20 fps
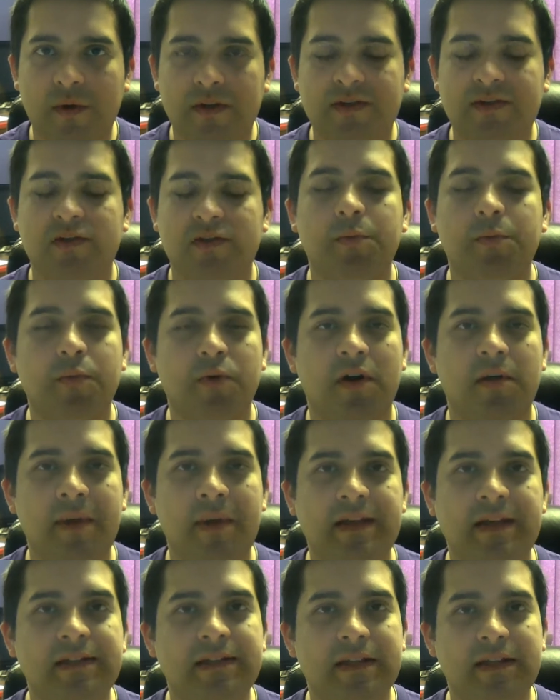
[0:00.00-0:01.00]
It's super
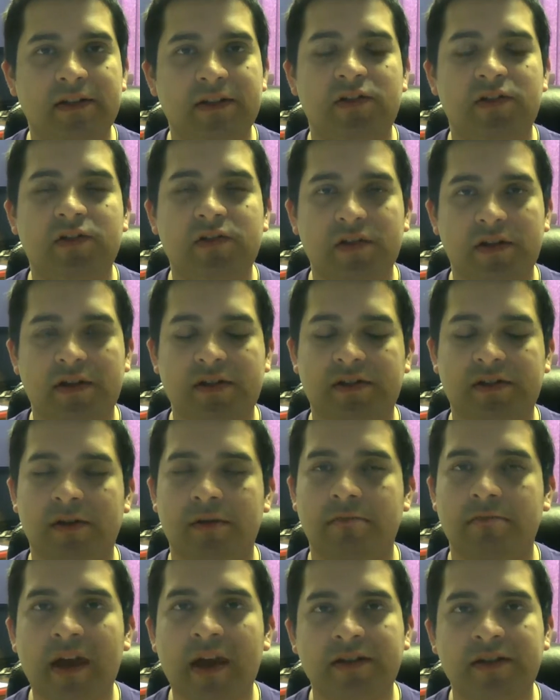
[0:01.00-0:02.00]
amazing. It's
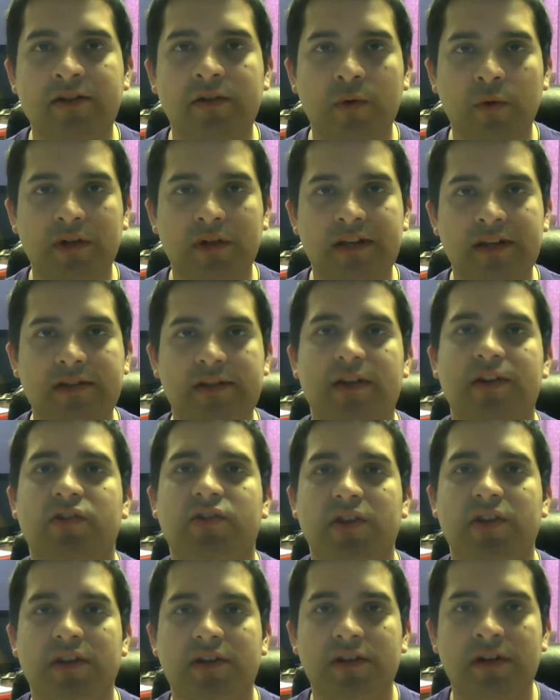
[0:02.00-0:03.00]
an amazing
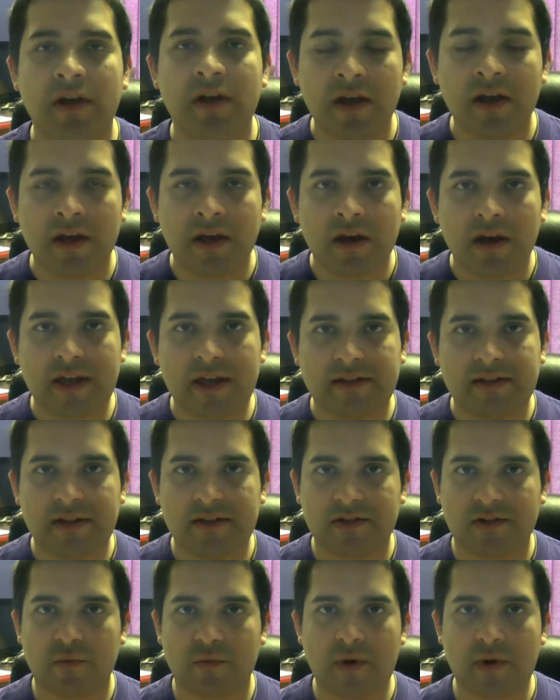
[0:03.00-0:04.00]
organization that
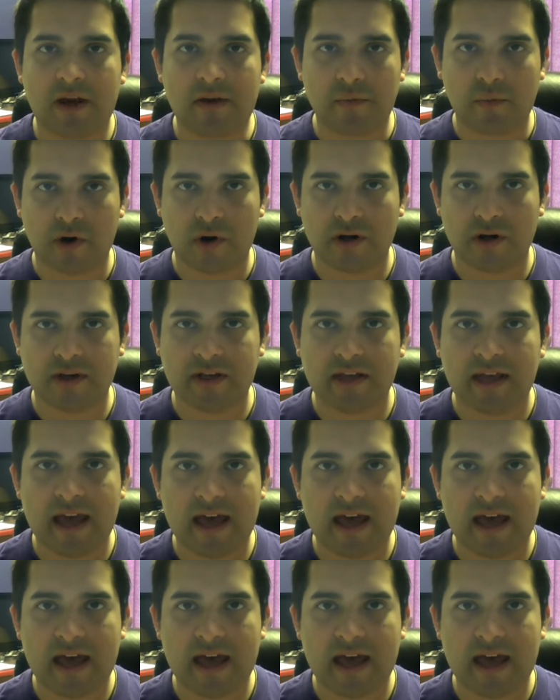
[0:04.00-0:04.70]
does great work,